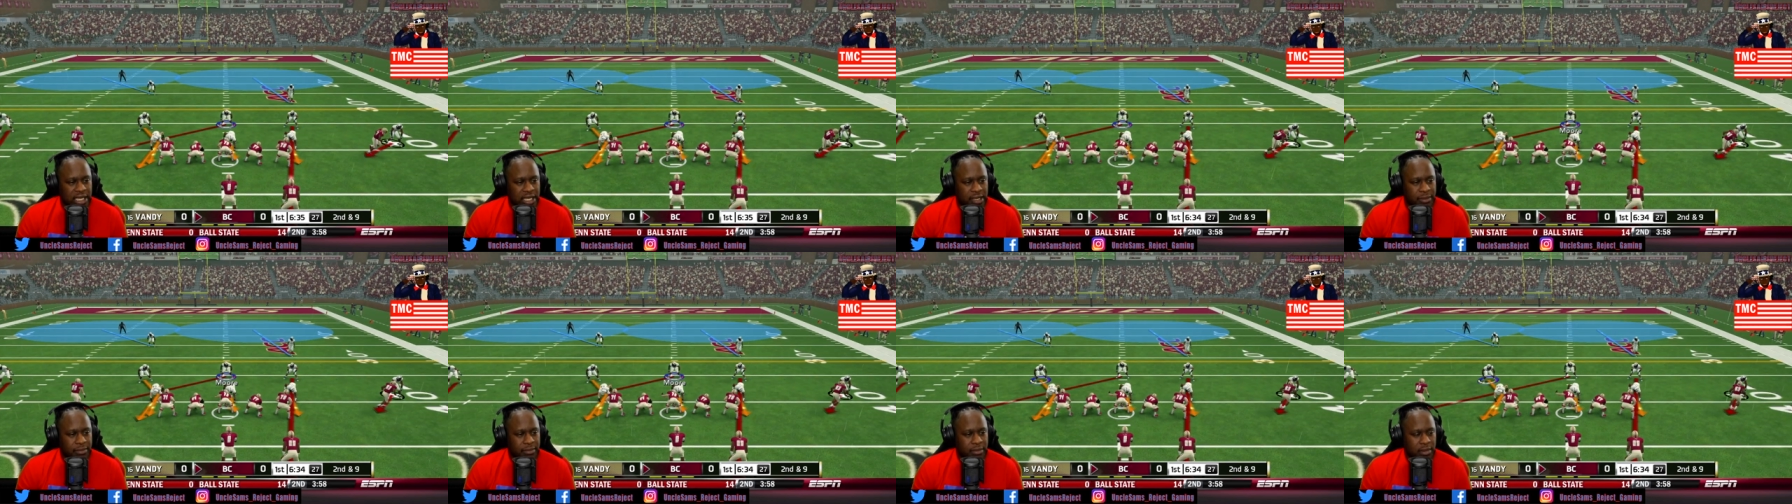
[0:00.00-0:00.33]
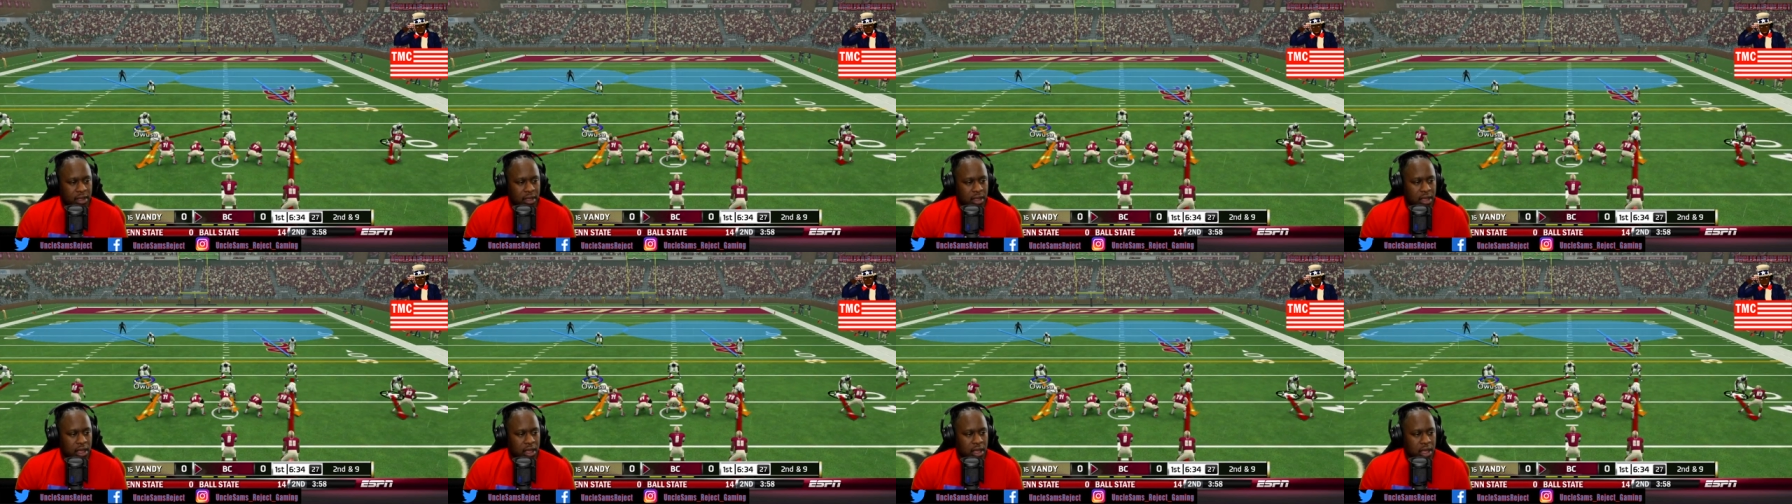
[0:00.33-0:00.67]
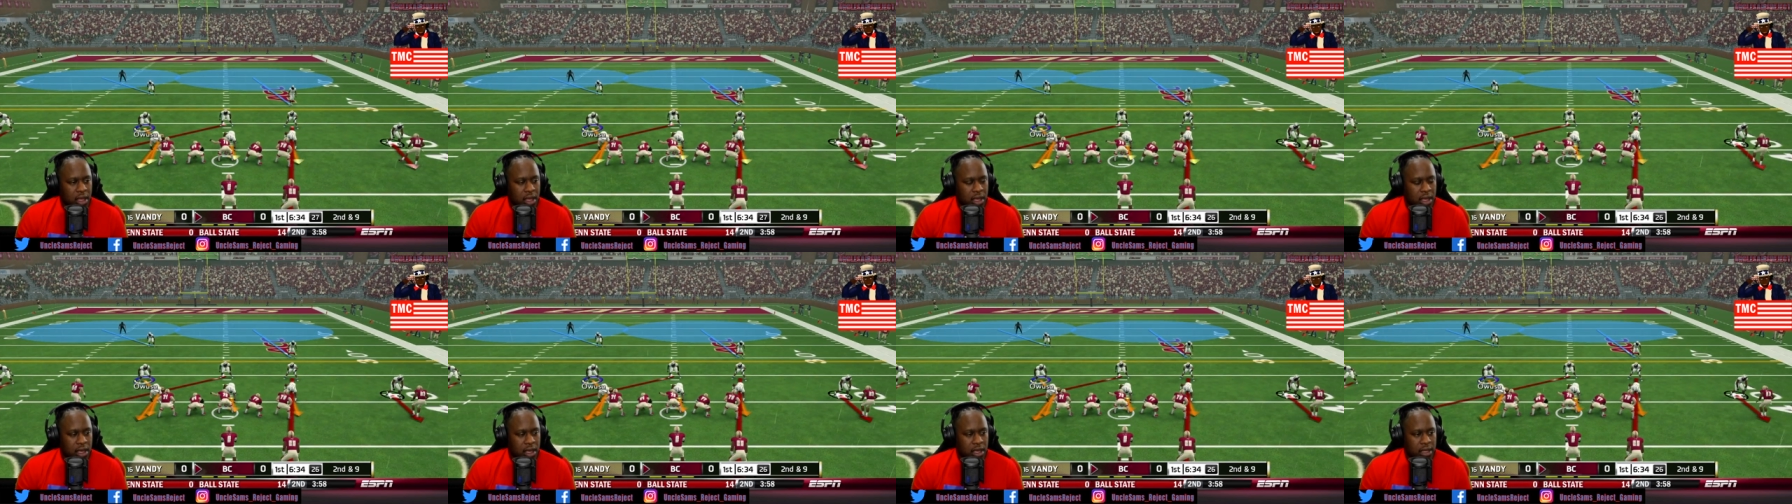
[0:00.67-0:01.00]
team.
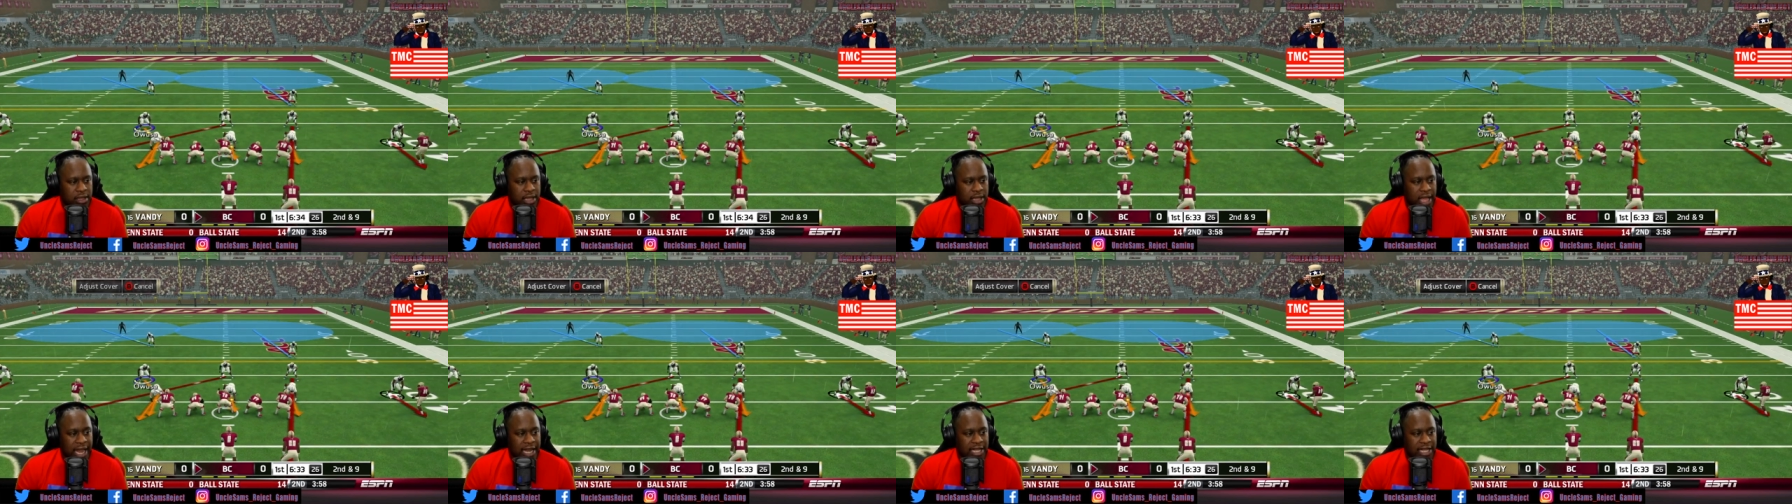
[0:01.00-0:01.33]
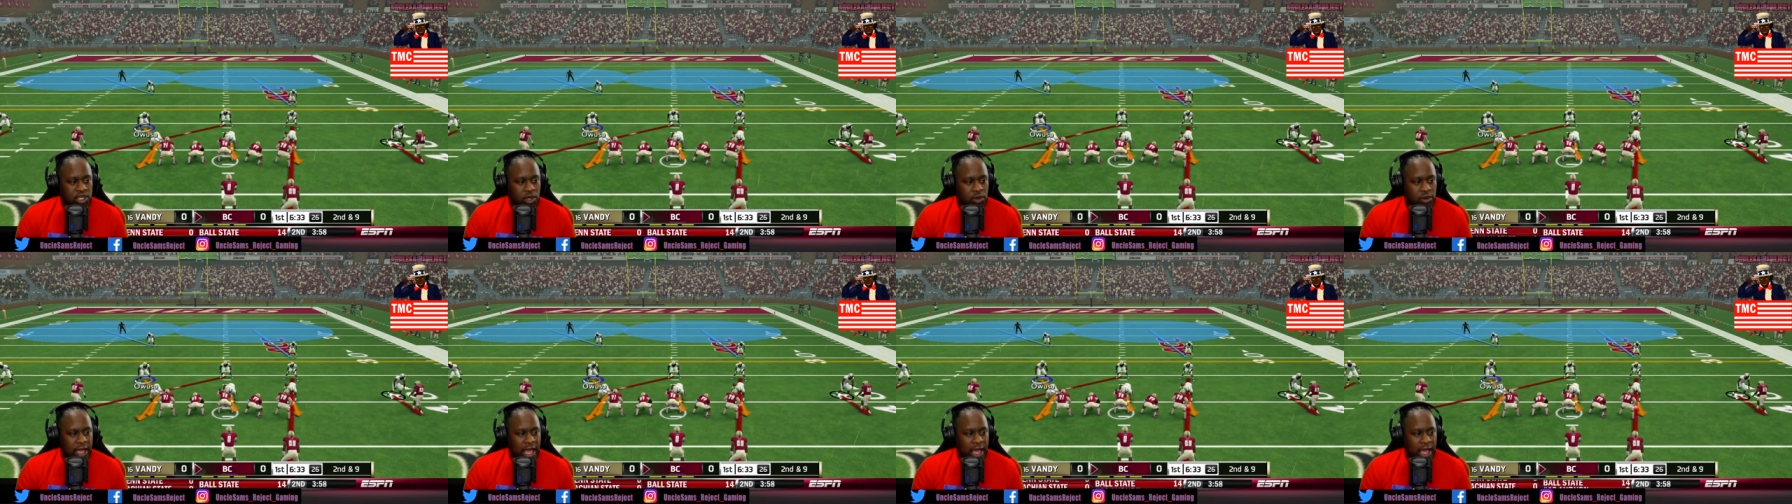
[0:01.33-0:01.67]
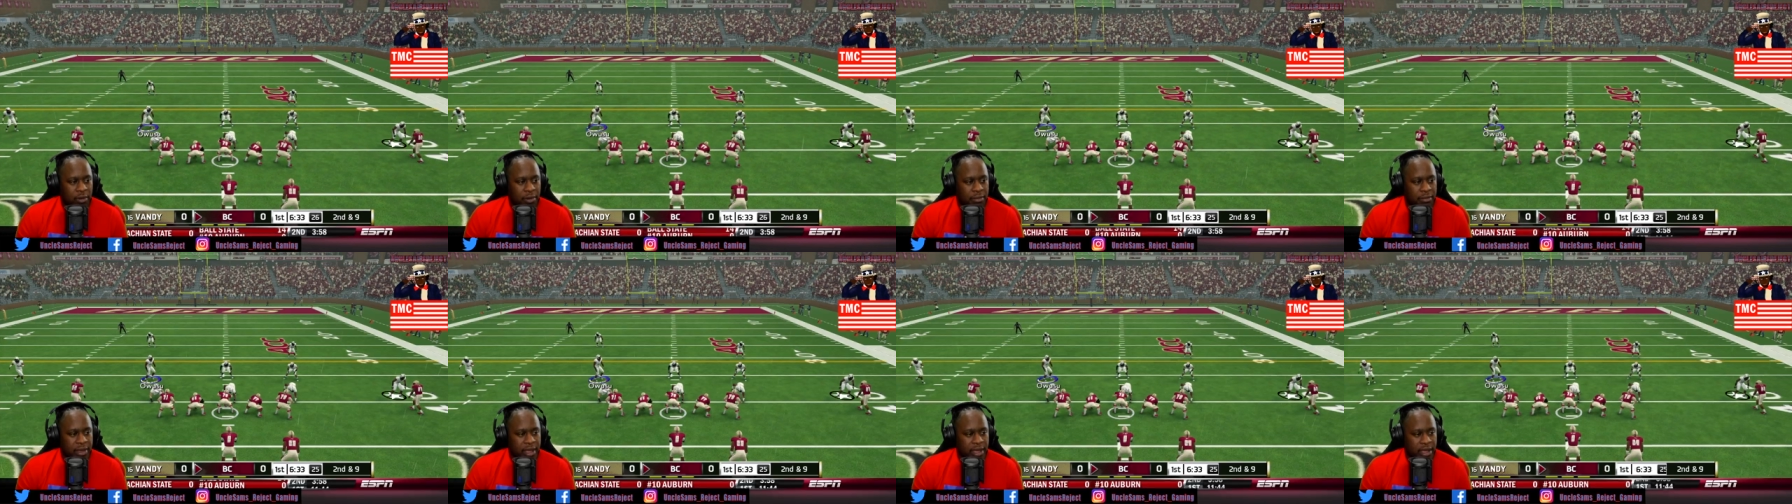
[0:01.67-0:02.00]
That is
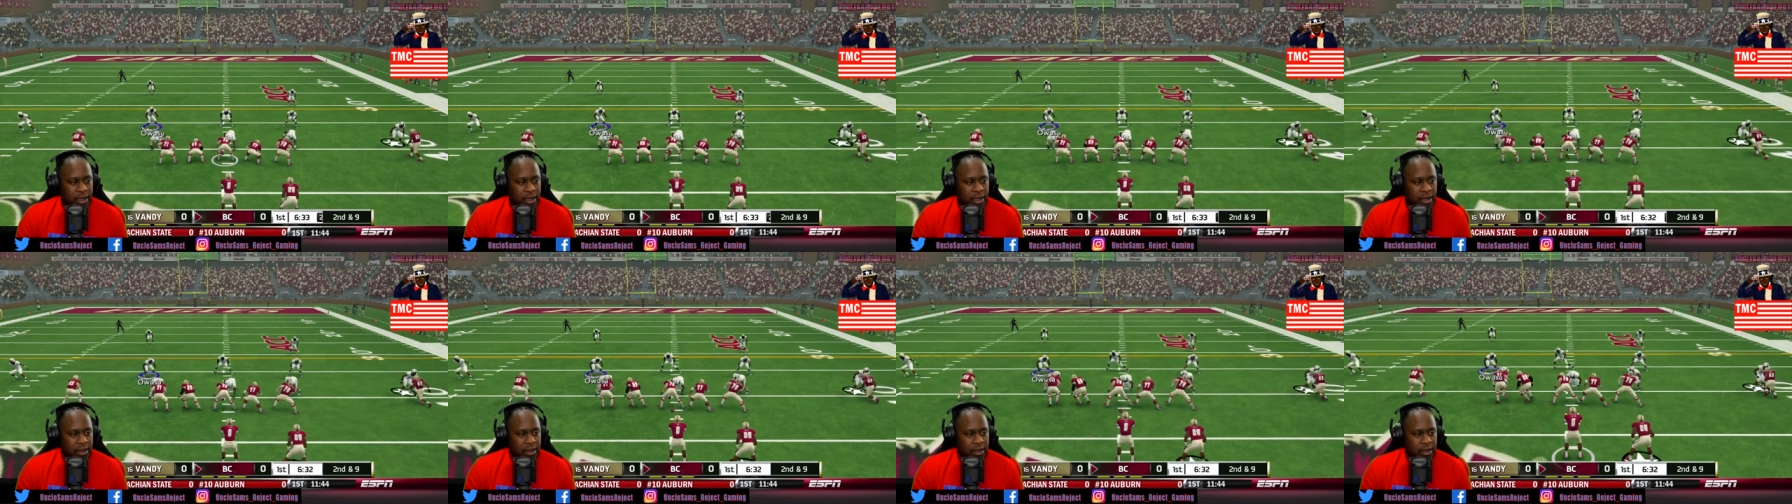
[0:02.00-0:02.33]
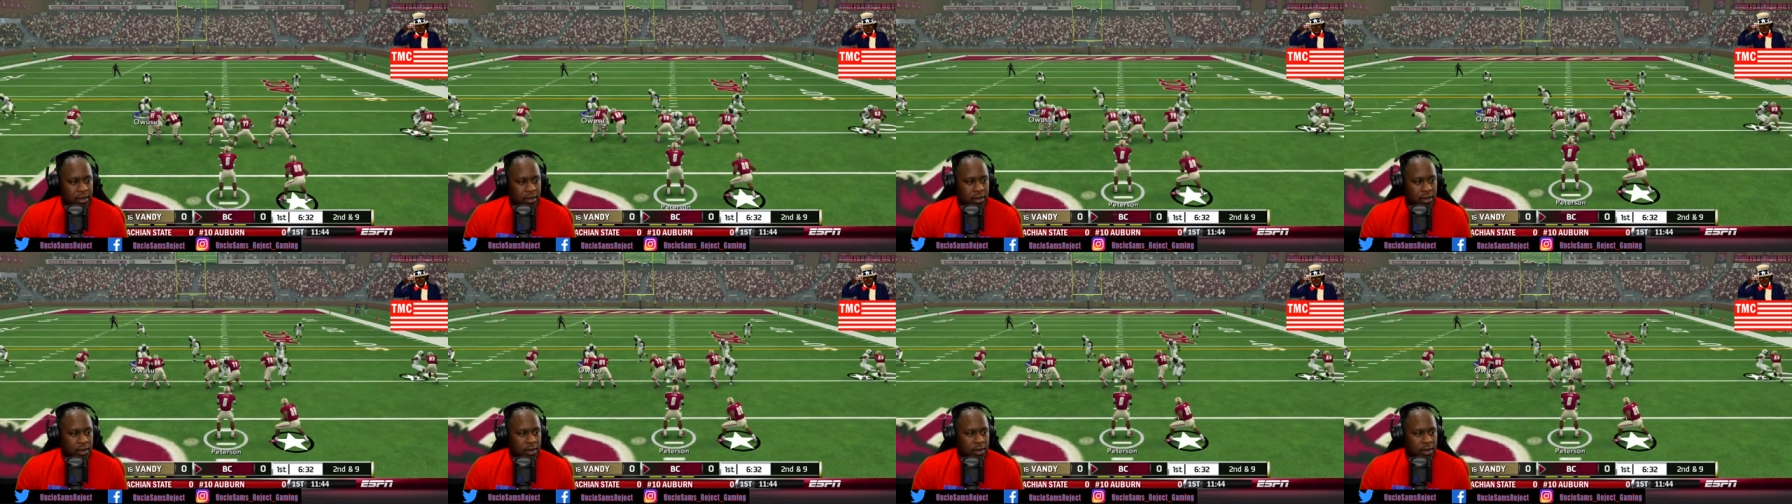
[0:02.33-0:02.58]
okay with me.